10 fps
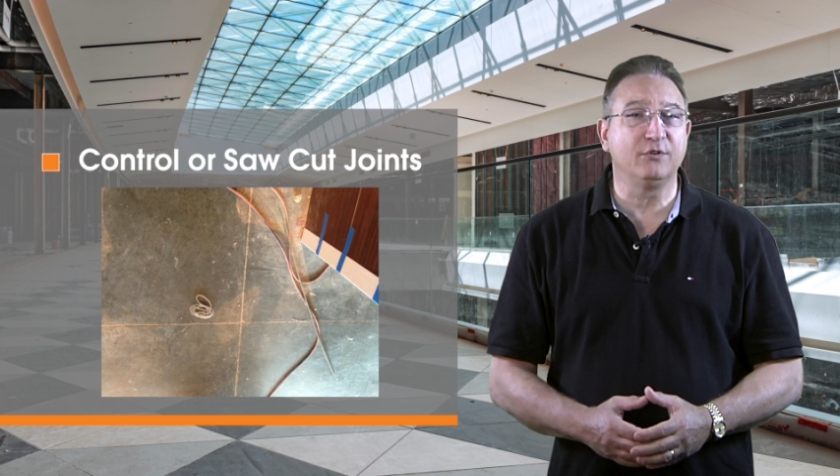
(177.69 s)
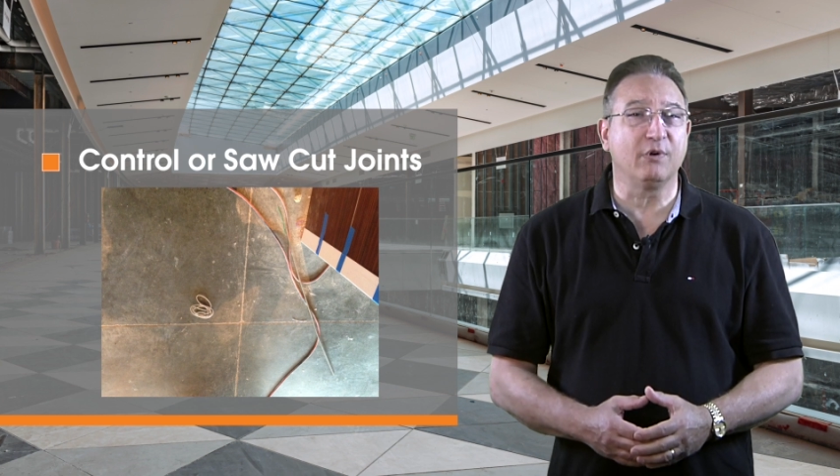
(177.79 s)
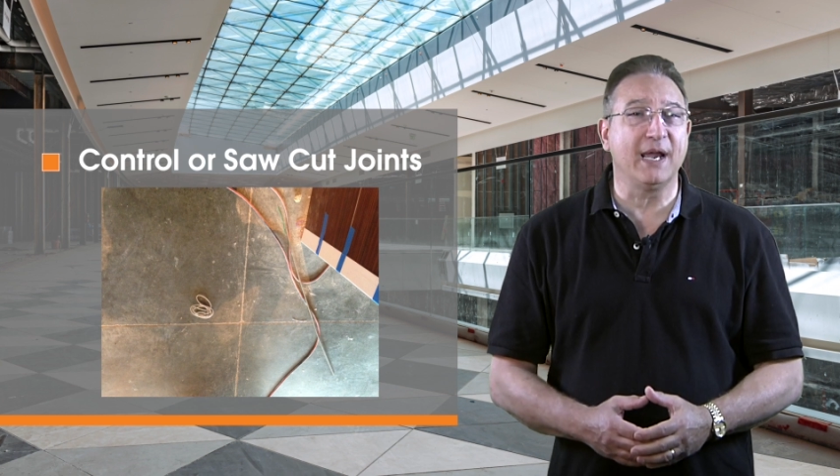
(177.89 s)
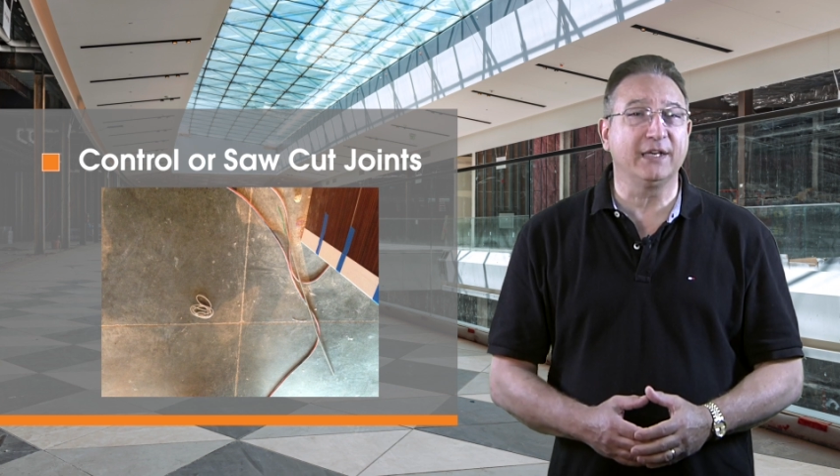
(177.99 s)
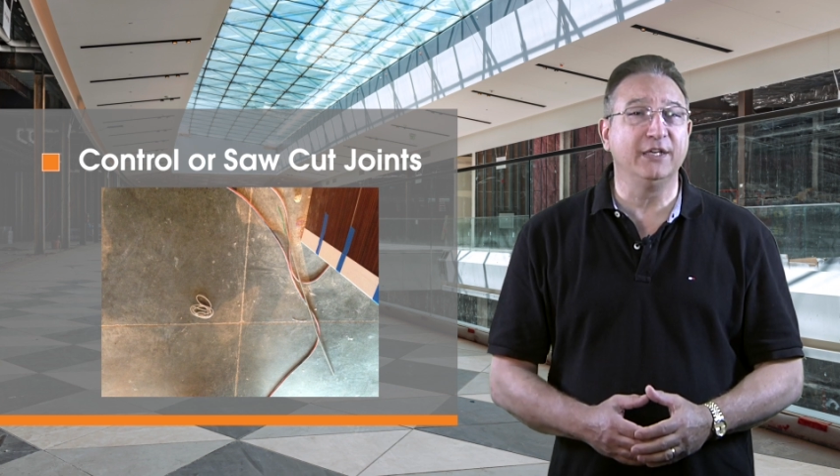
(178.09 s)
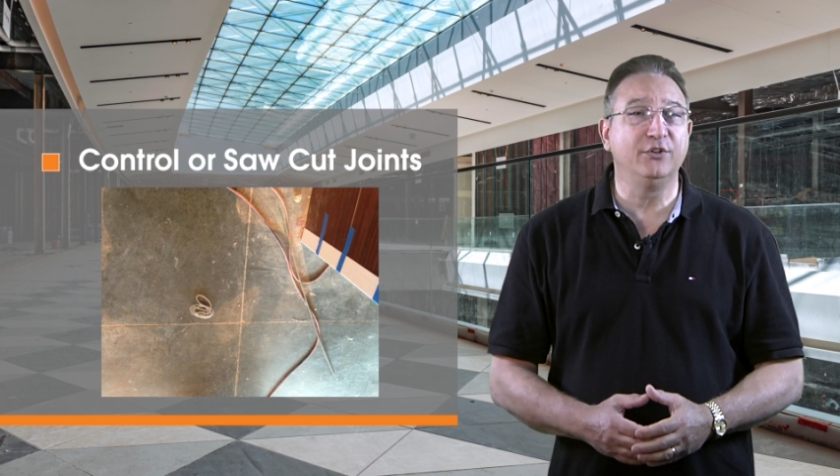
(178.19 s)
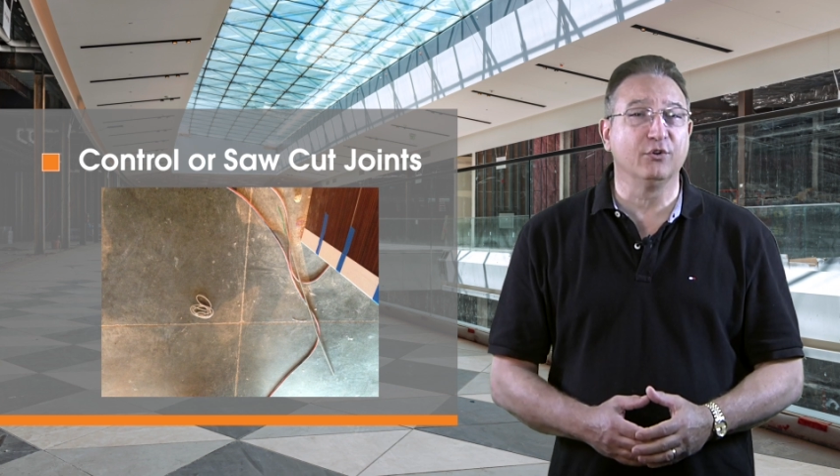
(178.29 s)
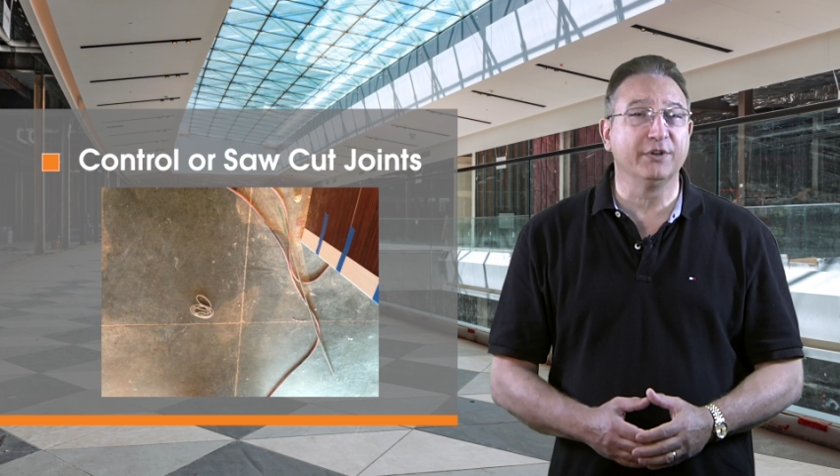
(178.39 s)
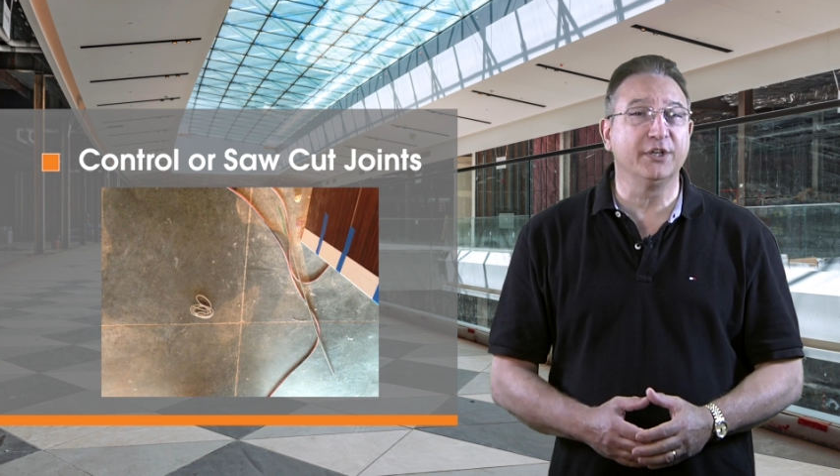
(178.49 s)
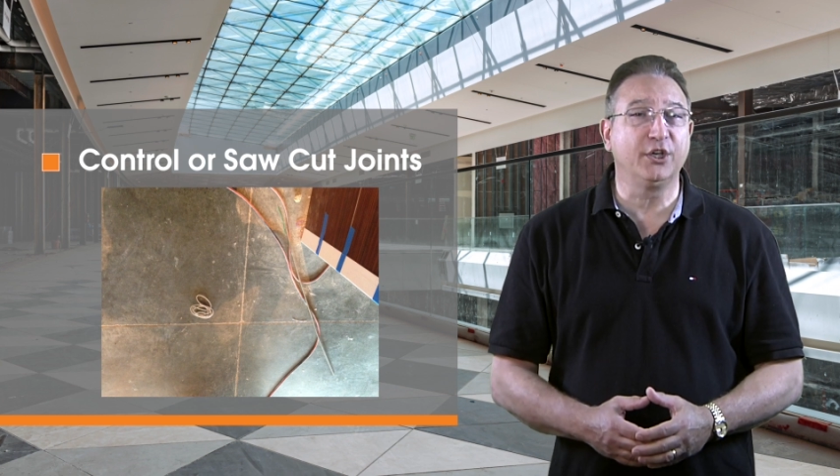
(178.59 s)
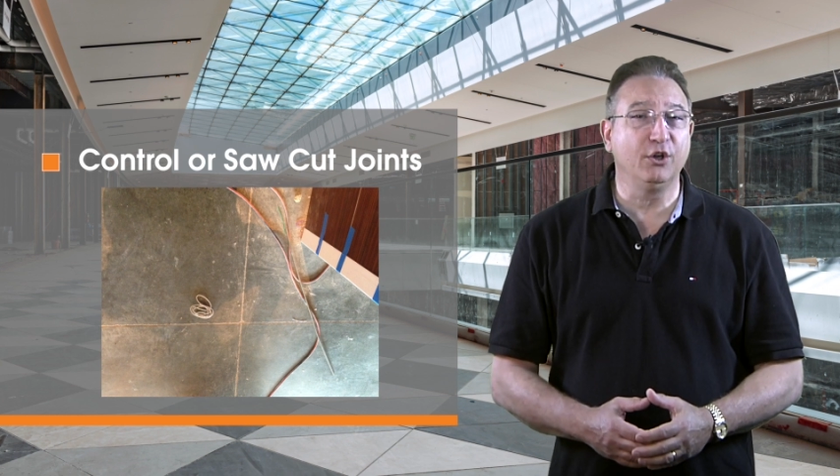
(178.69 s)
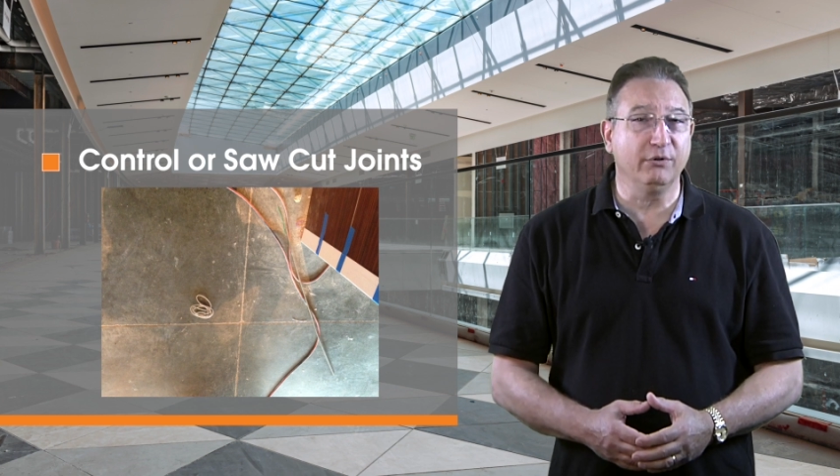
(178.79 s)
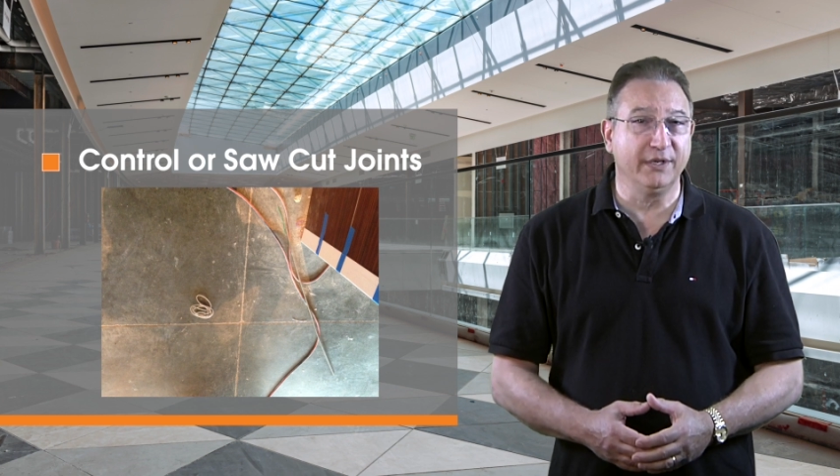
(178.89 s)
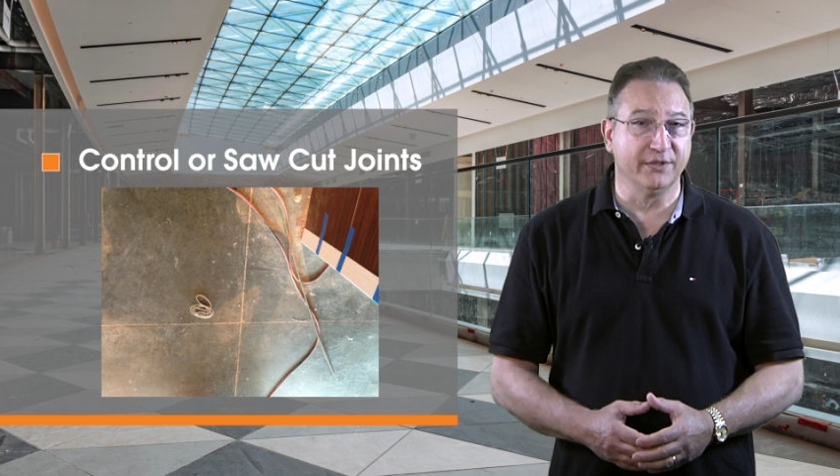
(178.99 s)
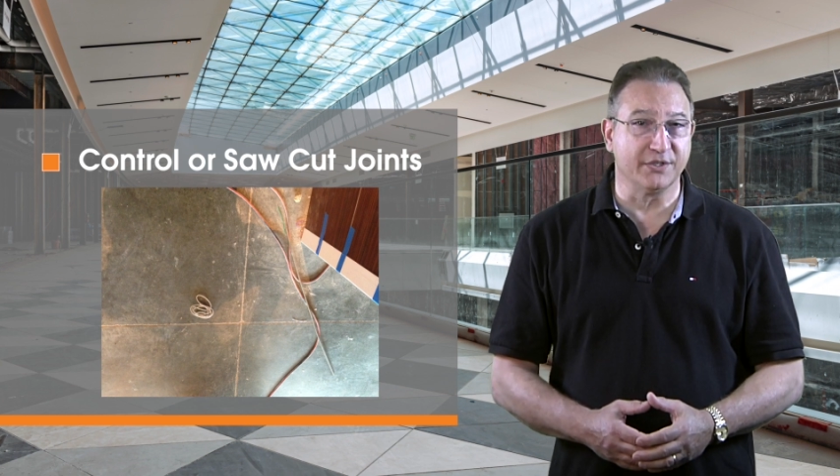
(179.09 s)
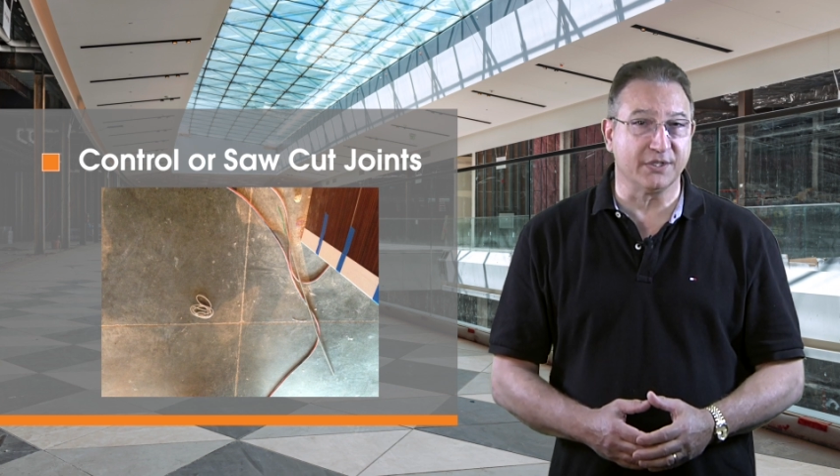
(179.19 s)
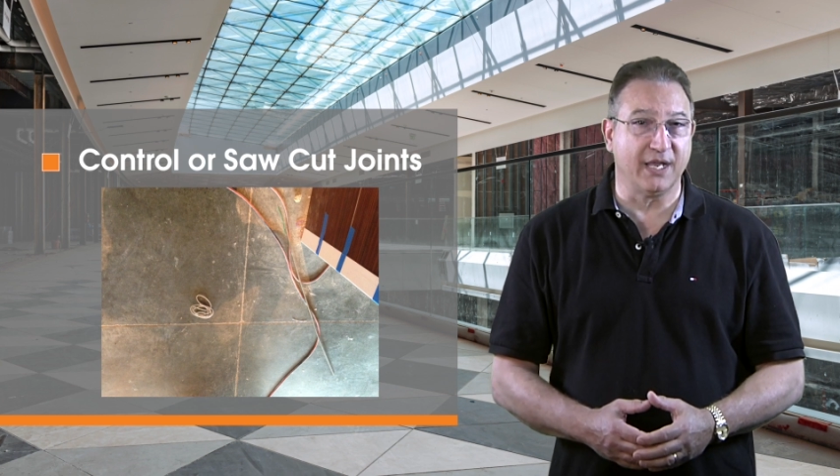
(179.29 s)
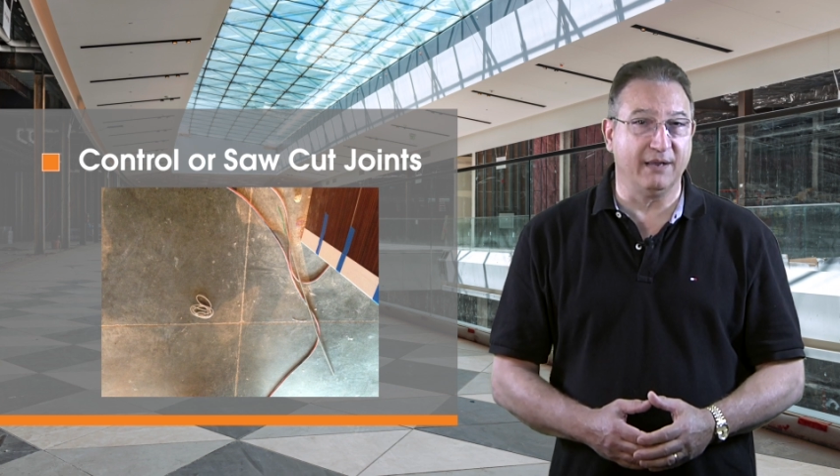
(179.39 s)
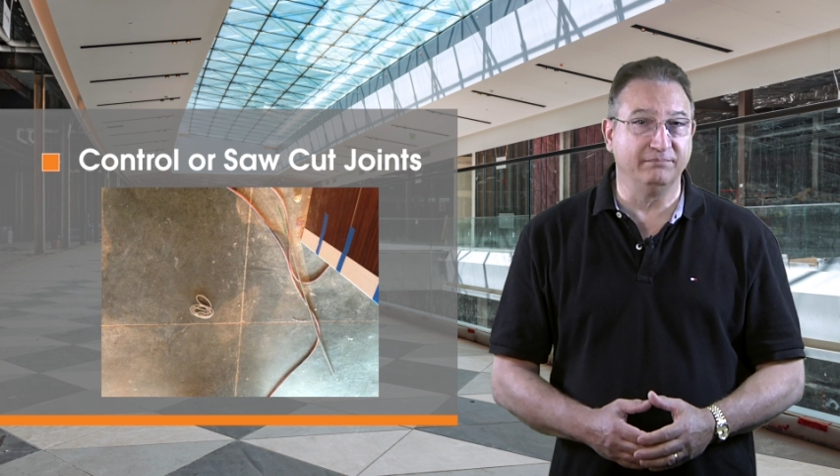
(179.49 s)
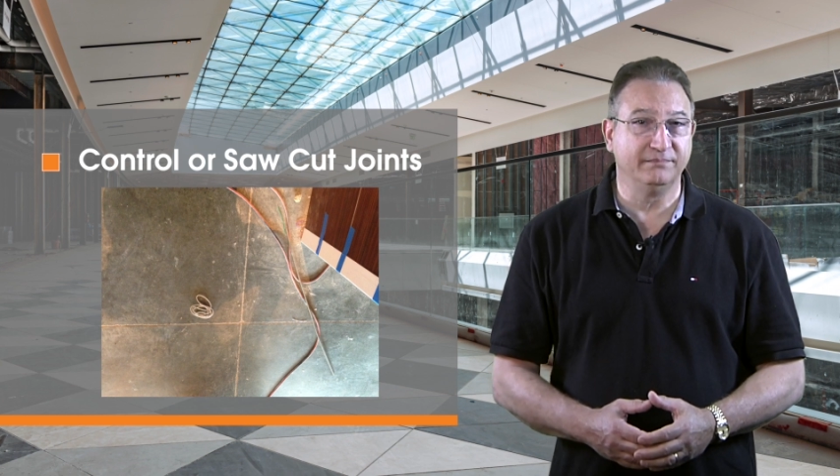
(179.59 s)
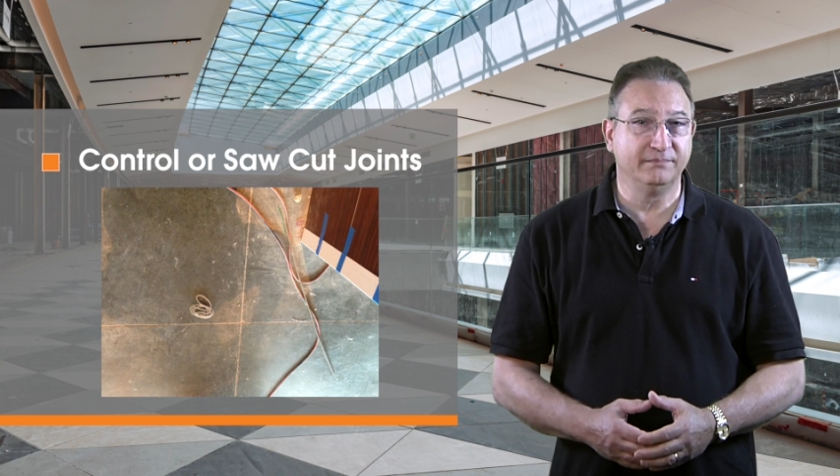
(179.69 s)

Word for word: cracking during the curing of the slab.